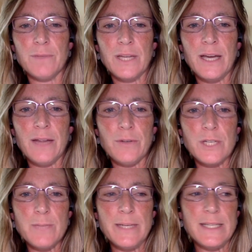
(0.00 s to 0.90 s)
gathering
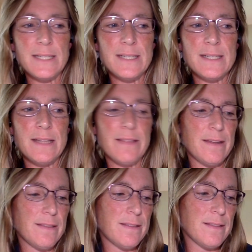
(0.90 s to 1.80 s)
spaces, and
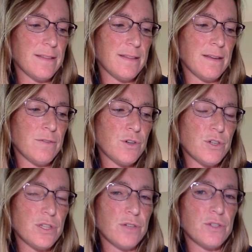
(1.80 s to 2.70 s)
then of
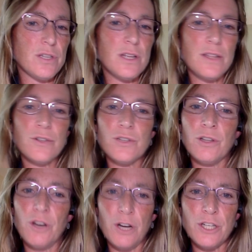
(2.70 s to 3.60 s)
course there's
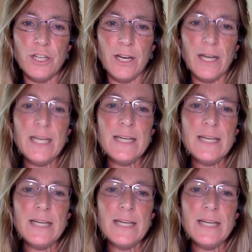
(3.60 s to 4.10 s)
lodging.